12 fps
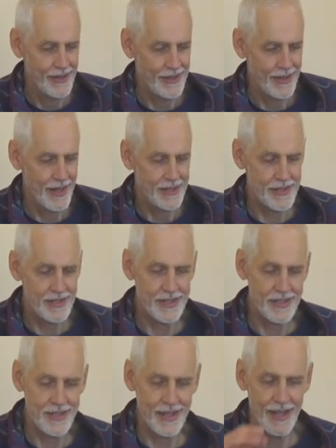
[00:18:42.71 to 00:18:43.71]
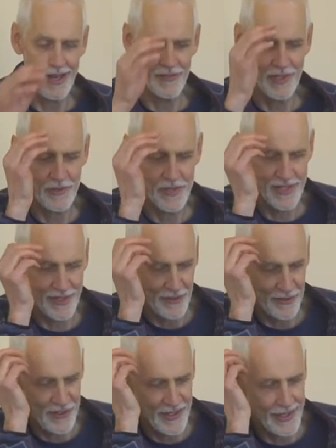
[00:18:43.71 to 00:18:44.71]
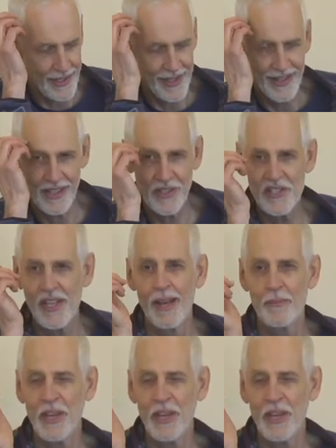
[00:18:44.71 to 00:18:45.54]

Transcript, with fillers: Yeah, this is, this is a kind of interesting little thing because